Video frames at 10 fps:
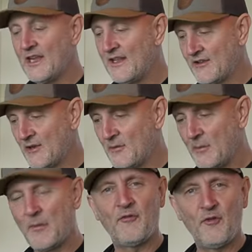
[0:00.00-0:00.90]
in terms of
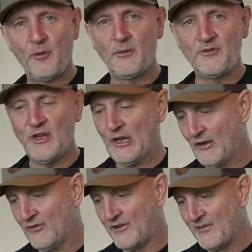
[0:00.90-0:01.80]
performance that you're
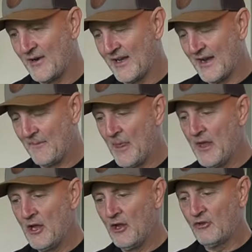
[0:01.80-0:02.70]
gonna see right now.
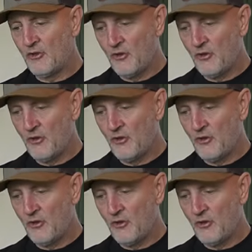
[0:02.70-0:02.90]
So